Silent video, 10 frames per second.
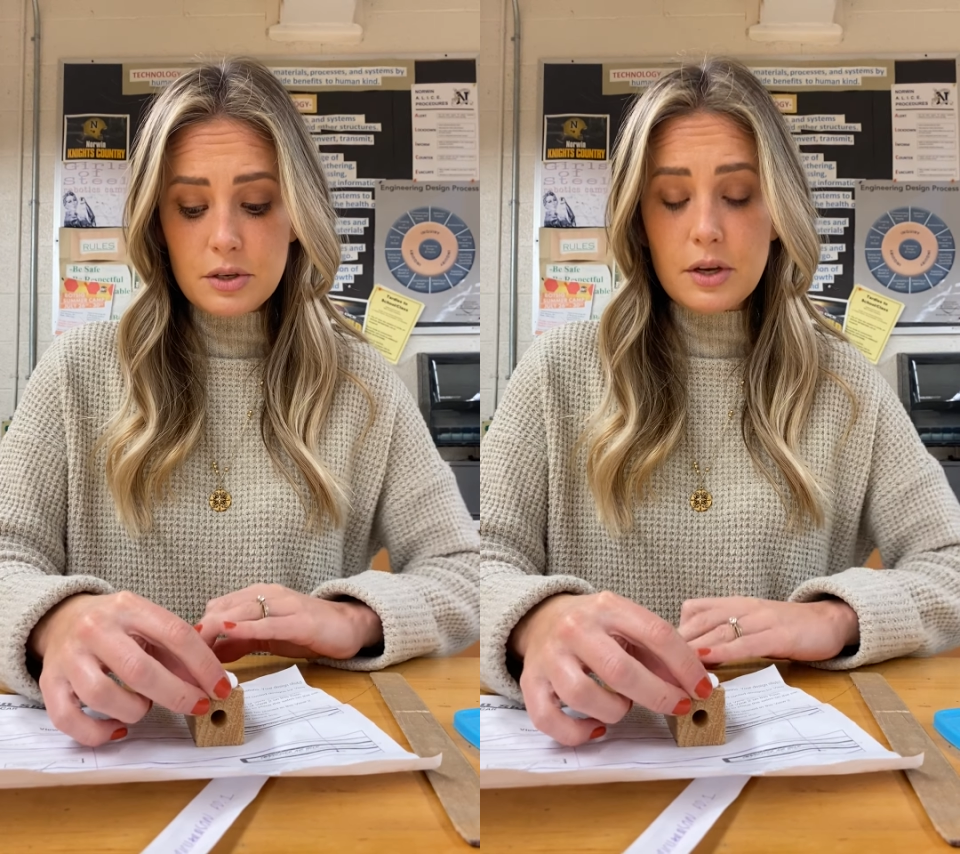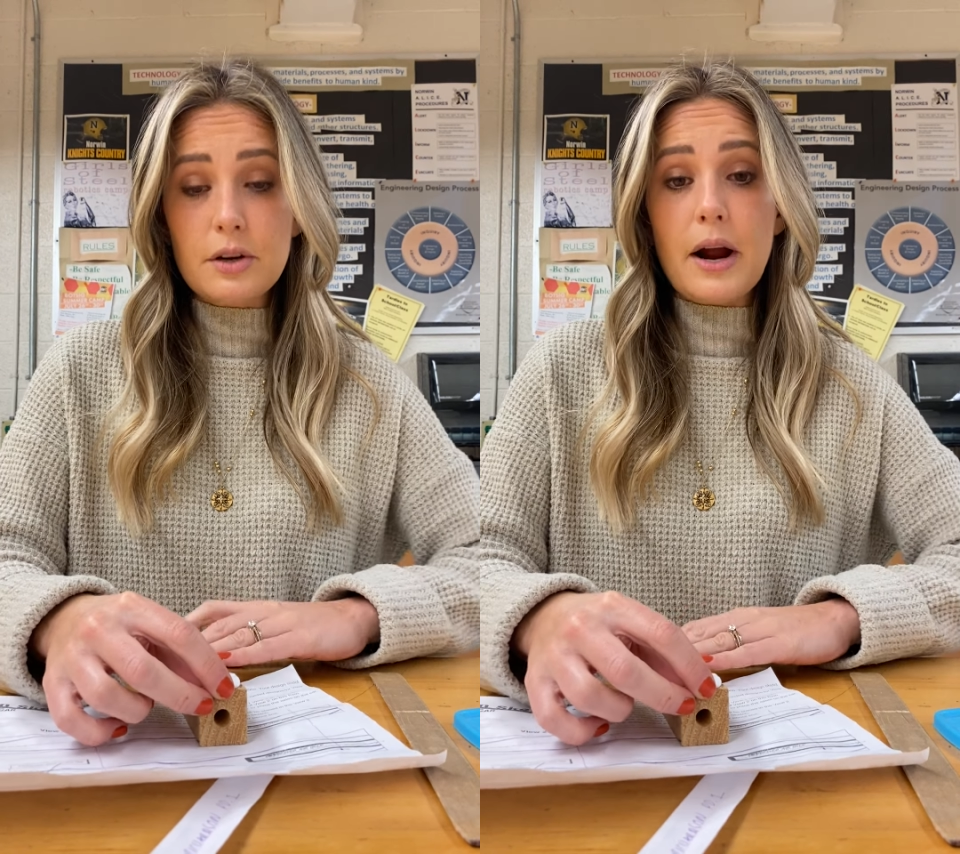
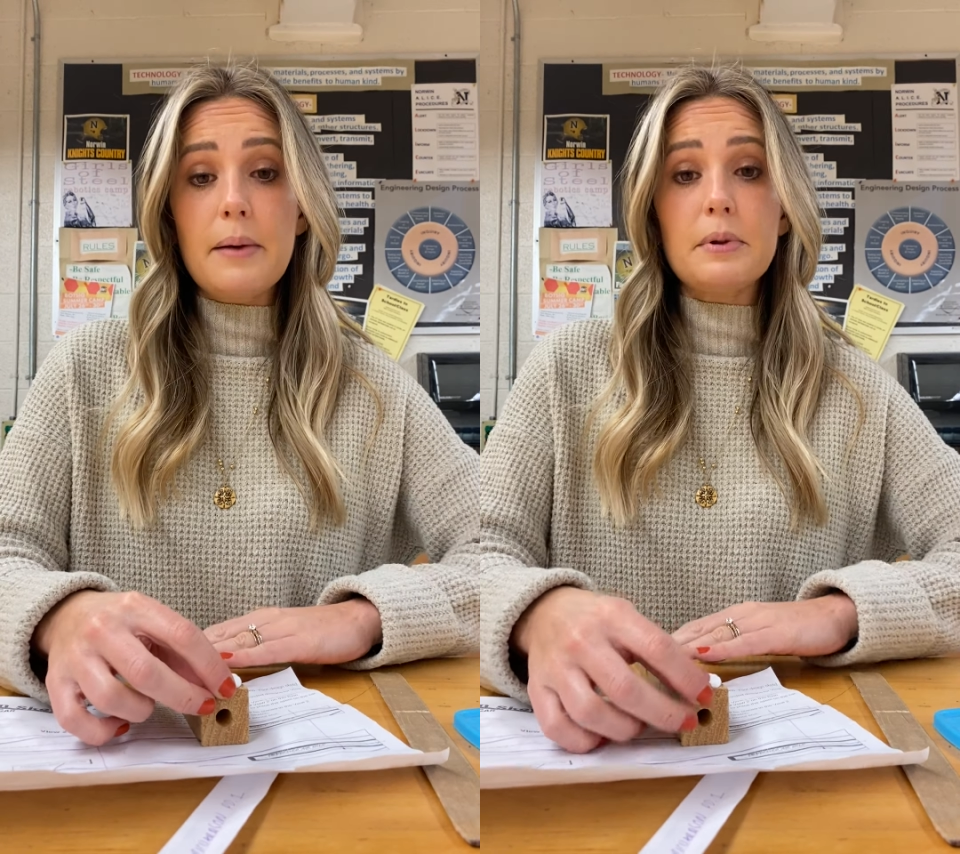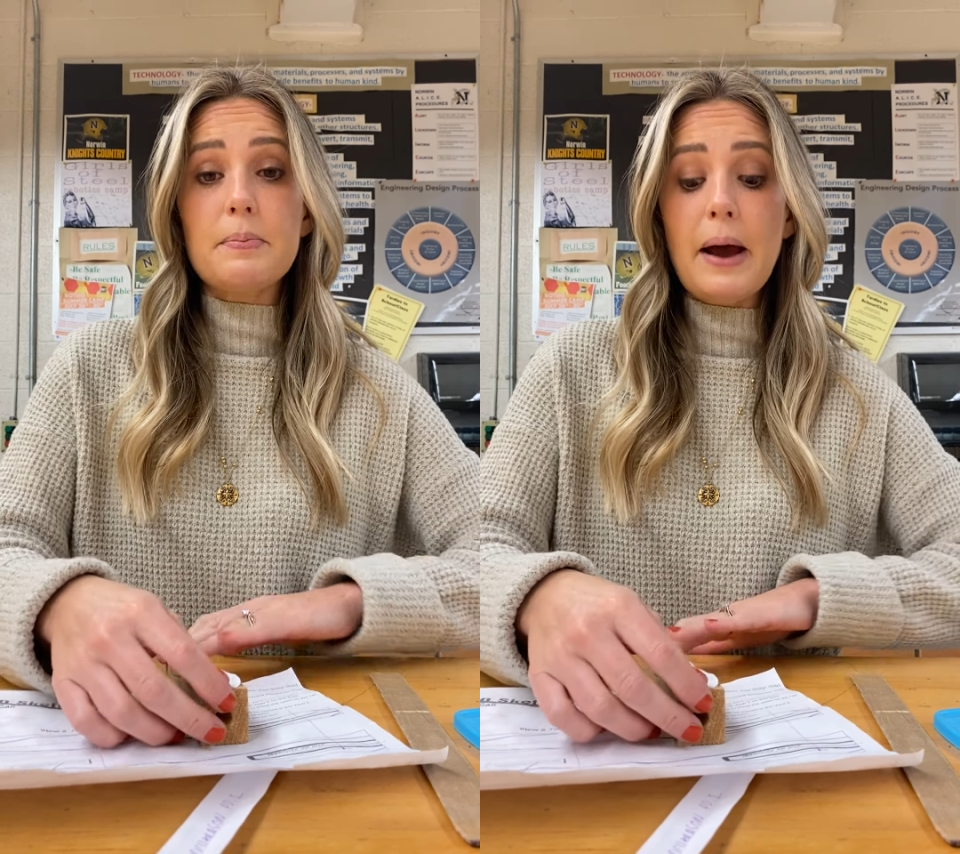you can
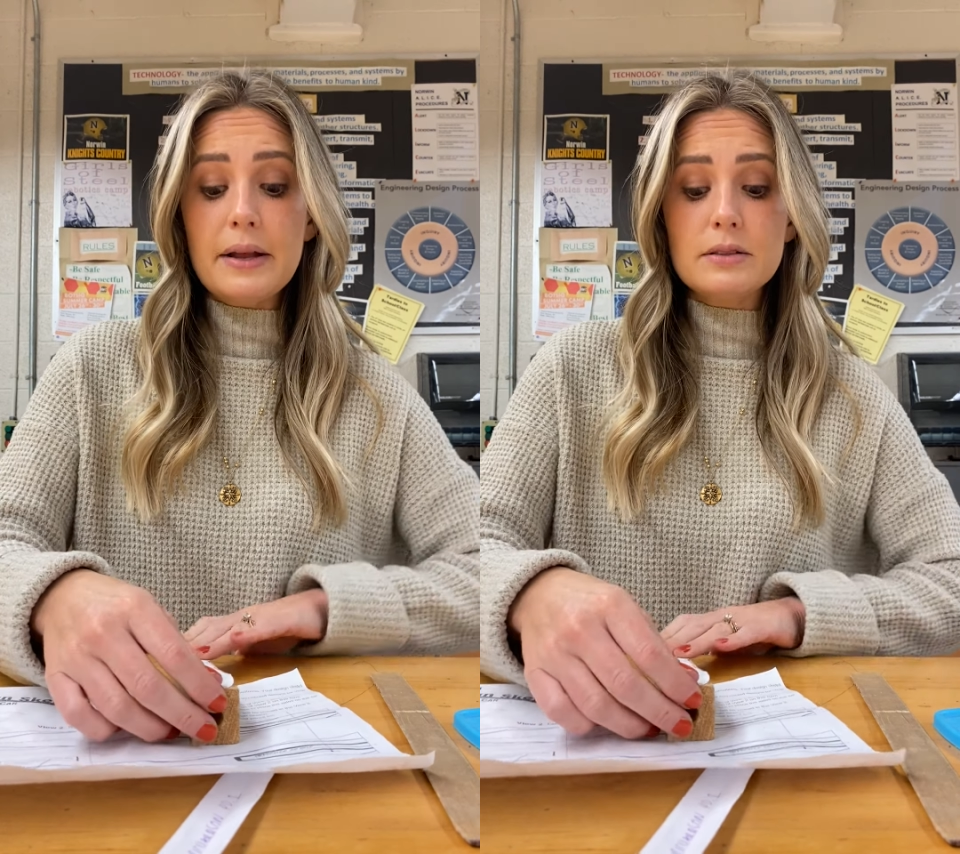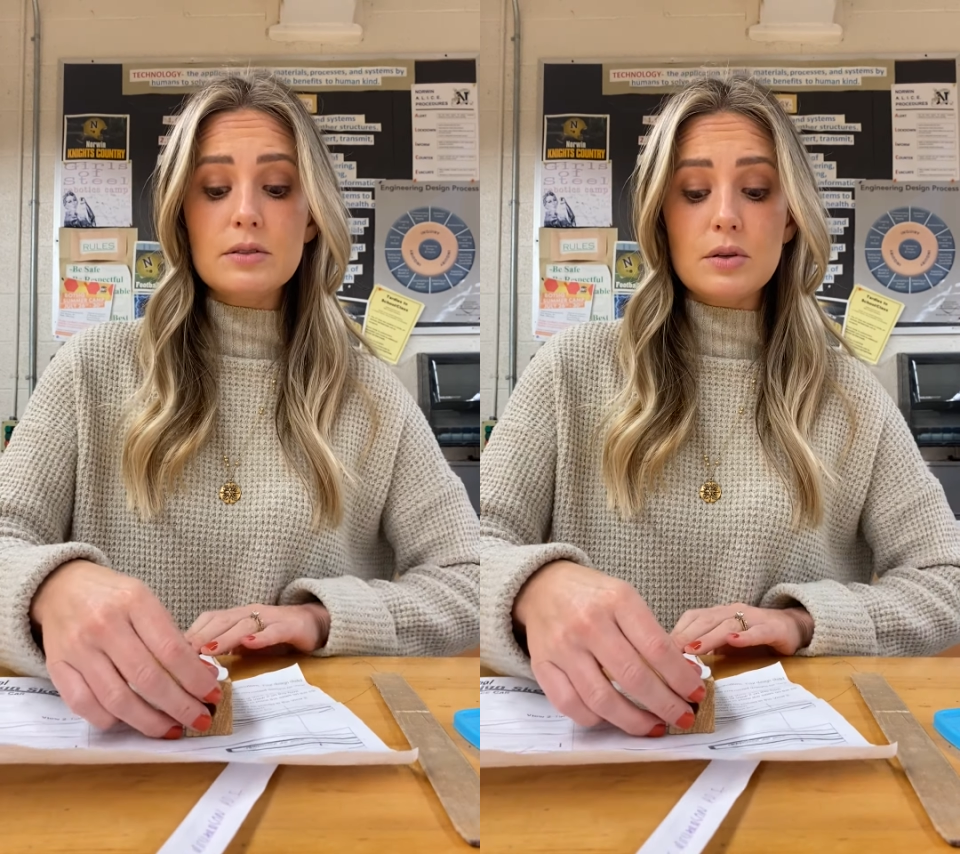grab your
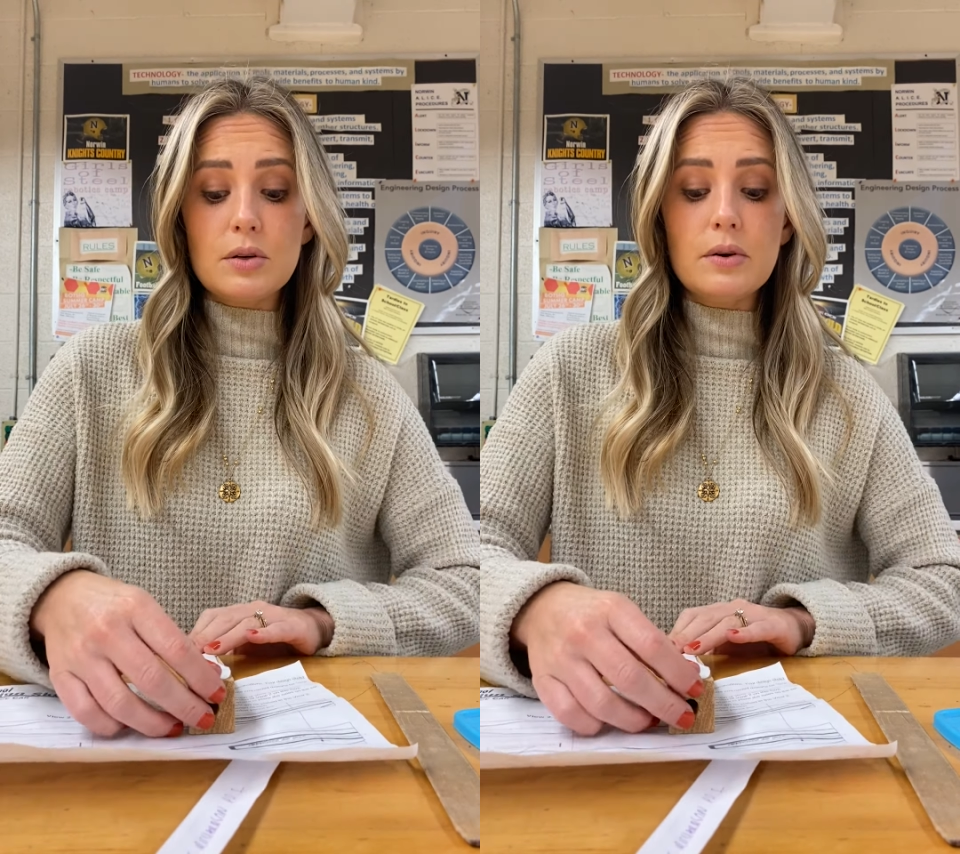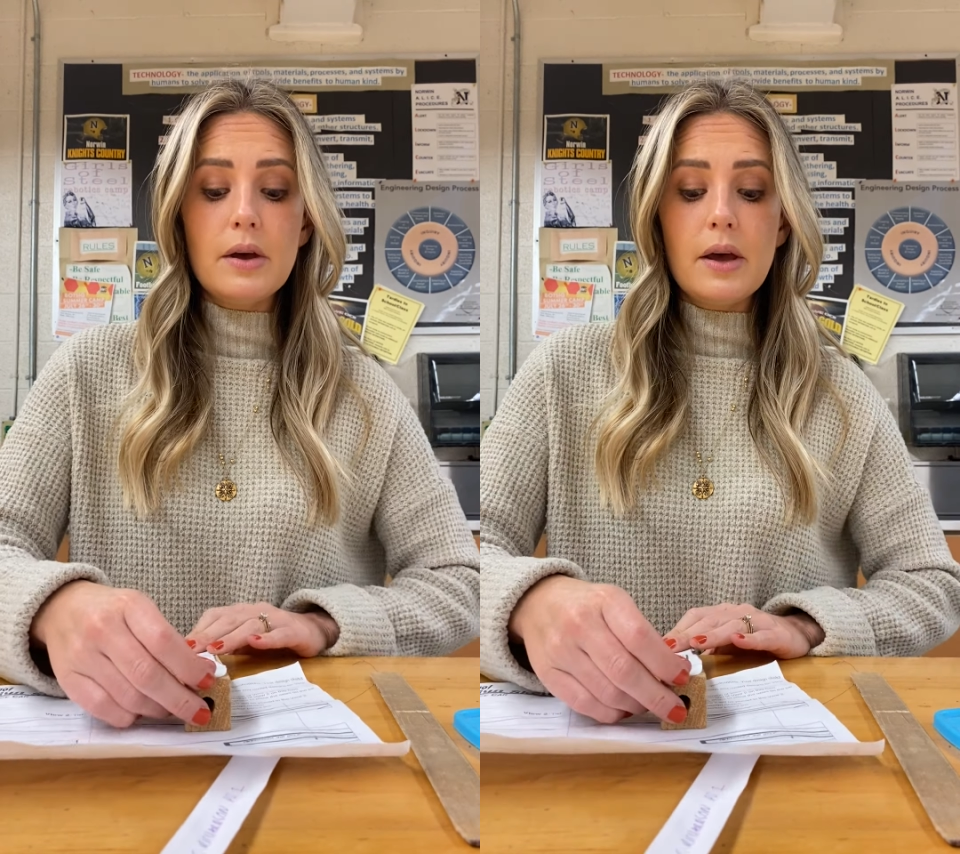
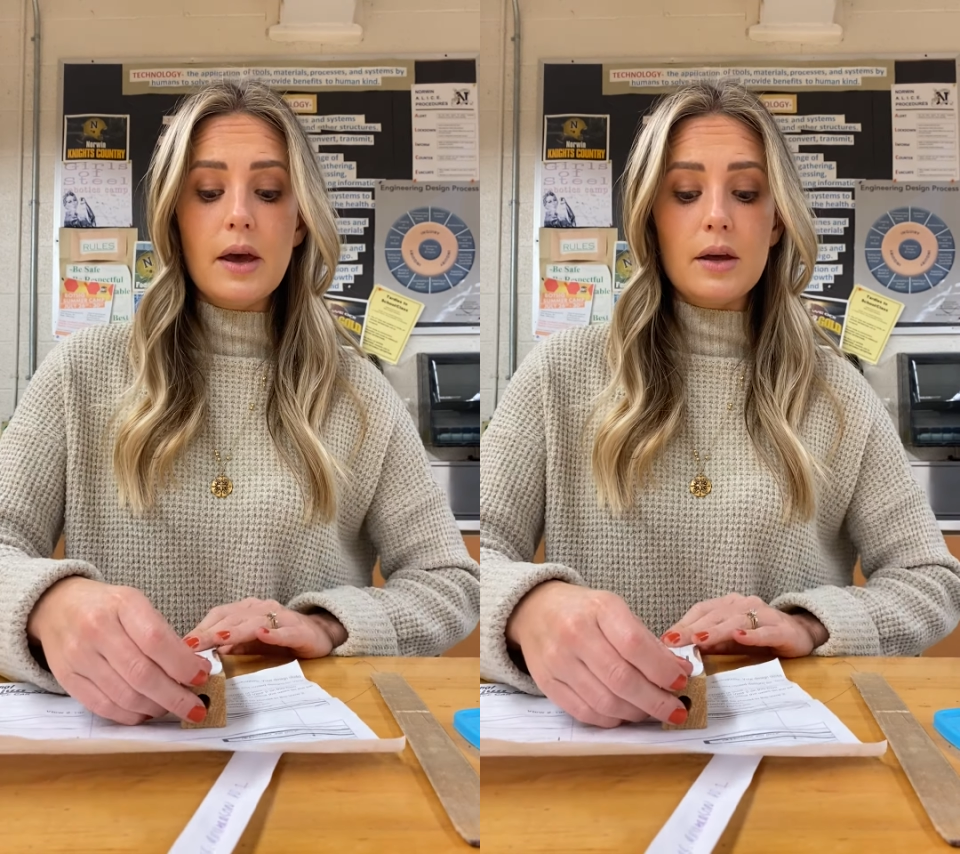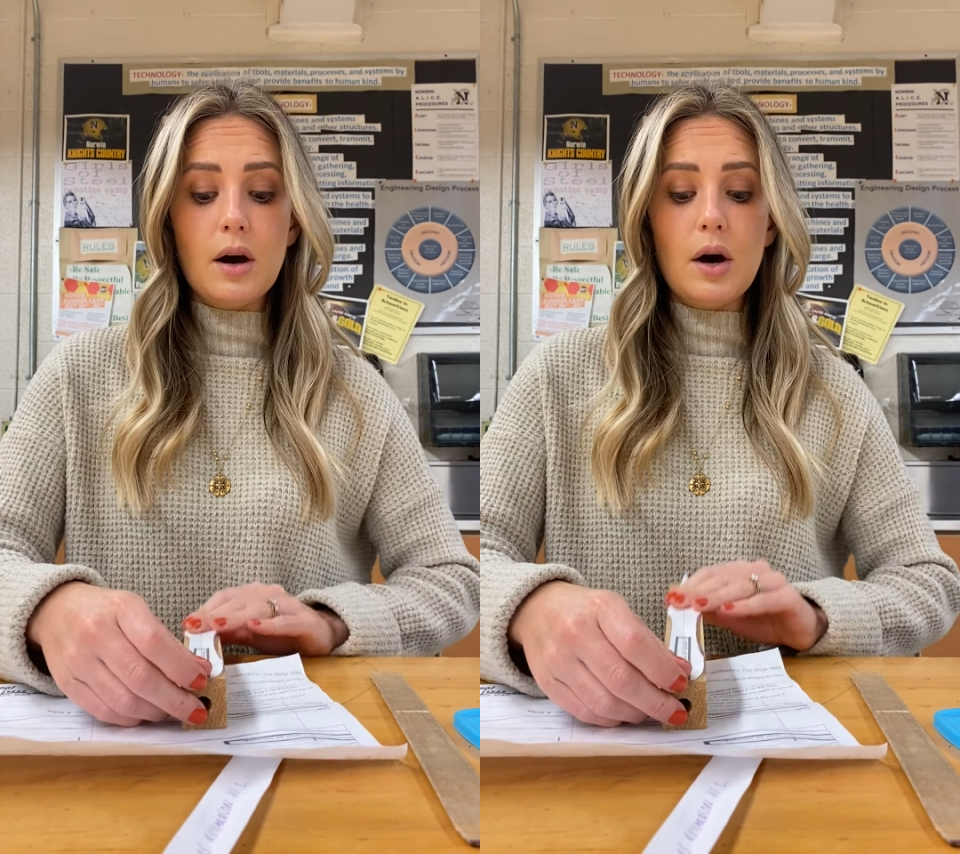pencil
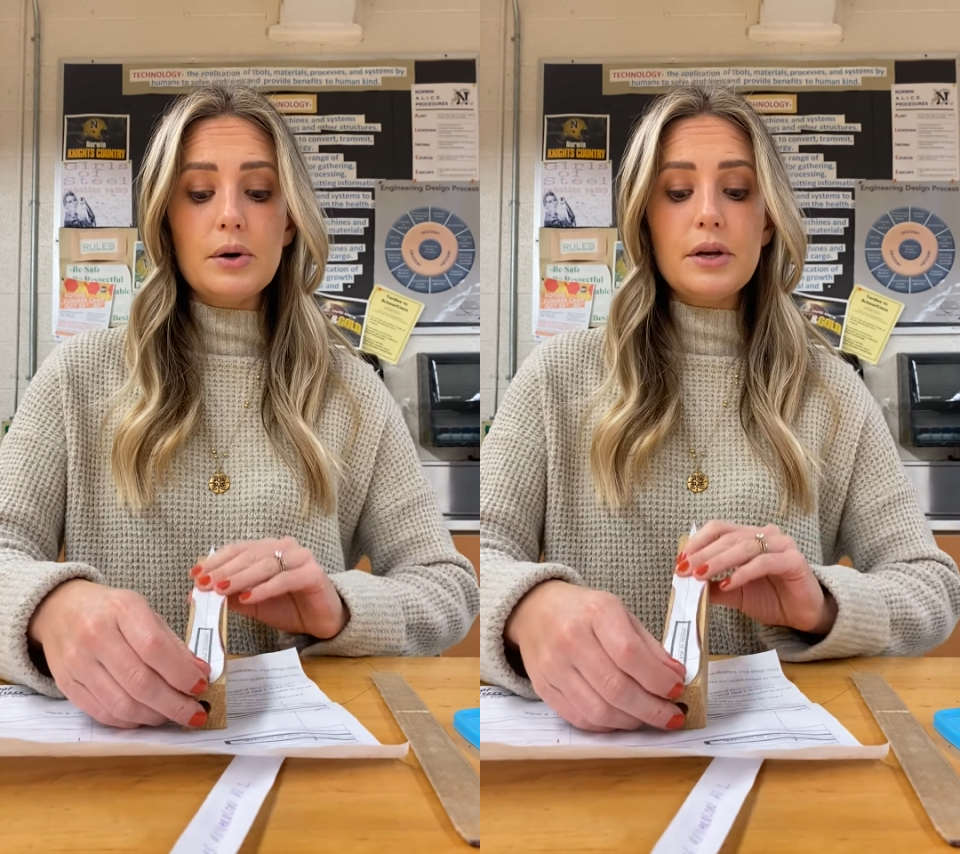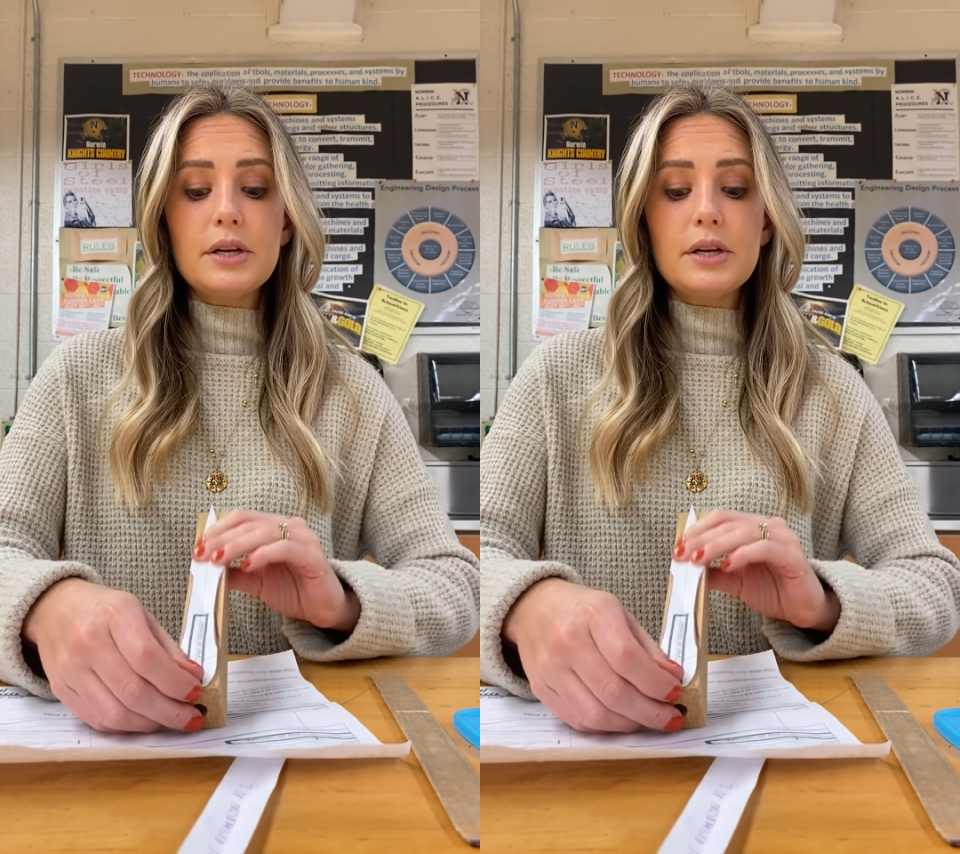and all you're